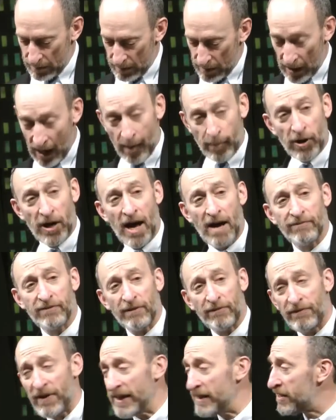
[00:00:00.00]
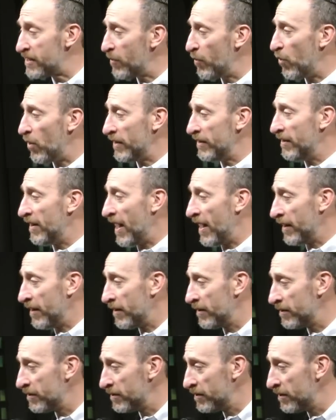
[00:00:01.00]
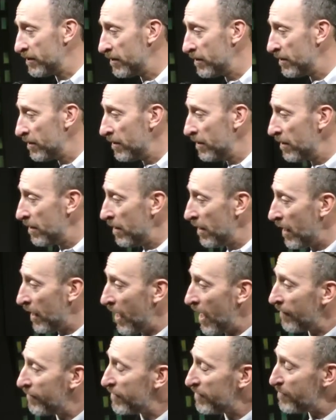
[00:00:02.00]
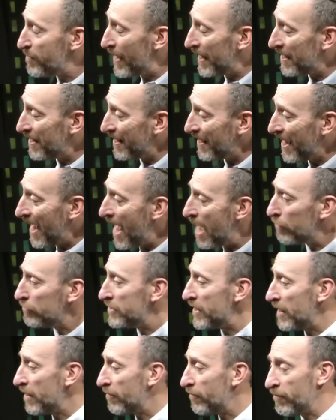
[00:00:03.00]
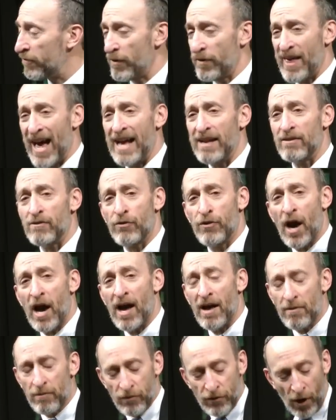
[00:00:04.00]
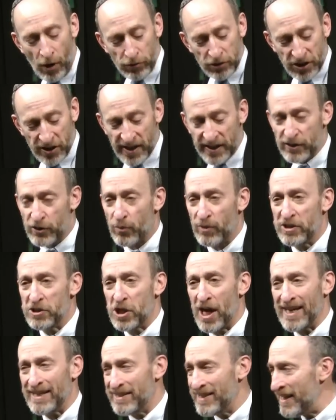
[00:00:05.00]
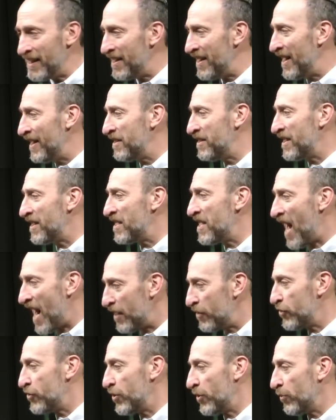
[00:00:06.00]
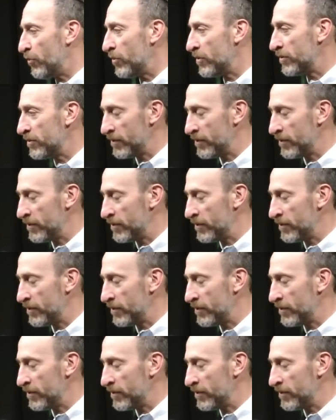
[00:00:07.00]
And I'm going to have to face him one day. And I'm going to make an accounting for those things which I did and did not do.